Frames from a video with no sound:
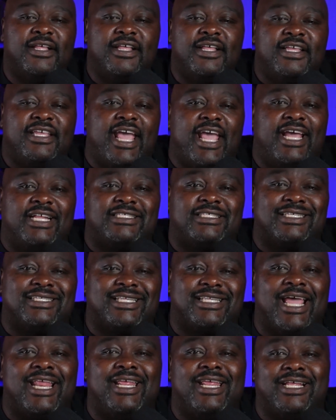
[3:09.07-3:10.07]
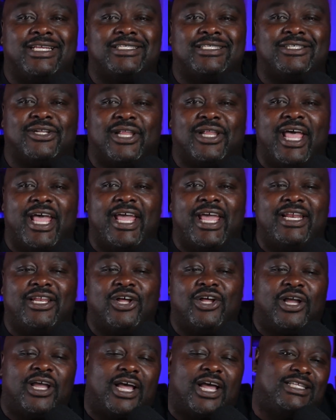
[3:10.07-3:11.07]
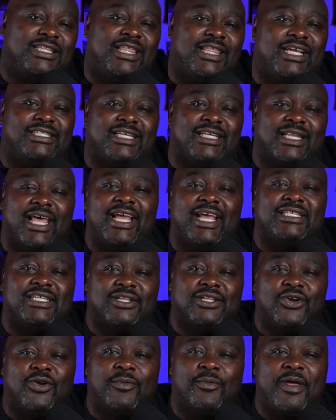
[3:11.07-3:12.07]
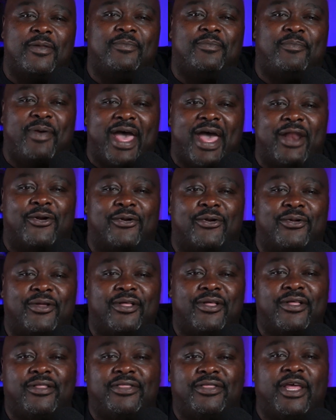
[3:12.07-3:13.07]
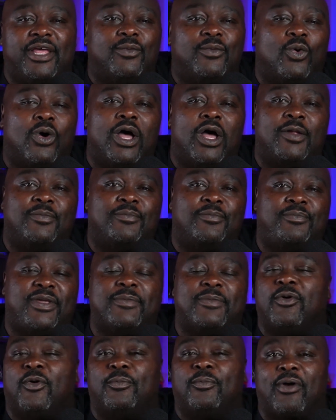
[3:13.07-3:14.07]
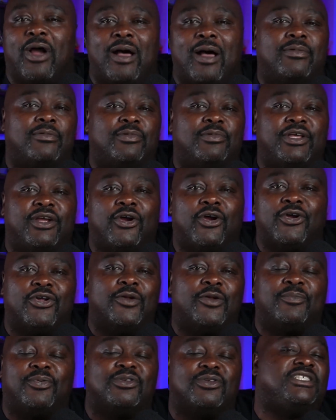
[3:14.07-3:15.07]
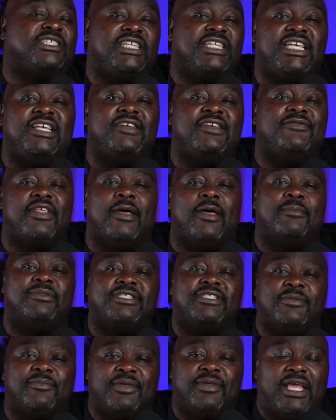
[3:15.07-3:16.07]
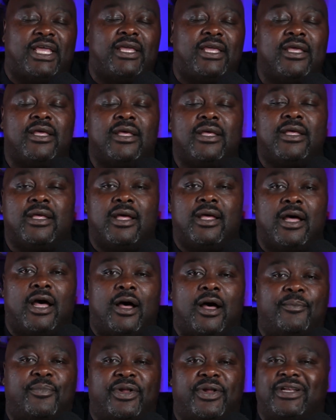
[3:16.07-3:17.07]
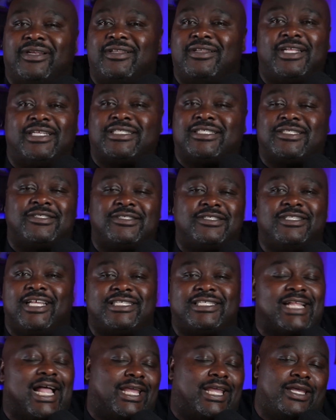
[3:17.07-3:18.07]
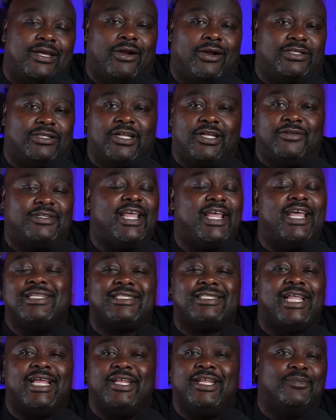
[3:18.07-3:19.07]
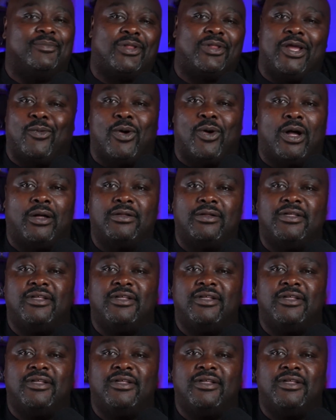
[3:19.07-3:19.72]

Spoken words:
Kansas State against Tulane. Look, I think Tulane's a little bit better than what people probably are going to perceive them to be. But let's not kid ourselves. Kansas State didn't play well.